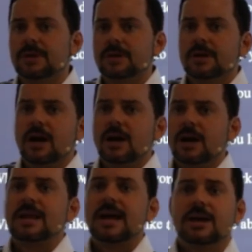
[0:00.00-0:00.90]
I'm an
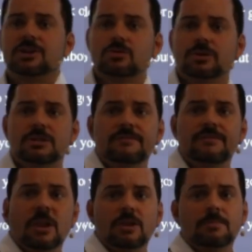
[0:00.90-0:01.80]
Android
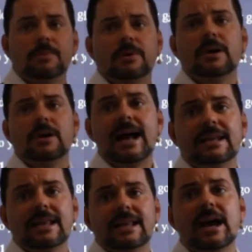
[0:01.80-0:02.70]
developer at
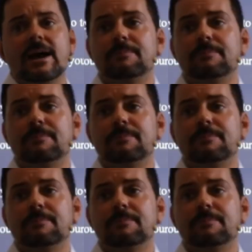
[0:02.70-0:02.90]
Ab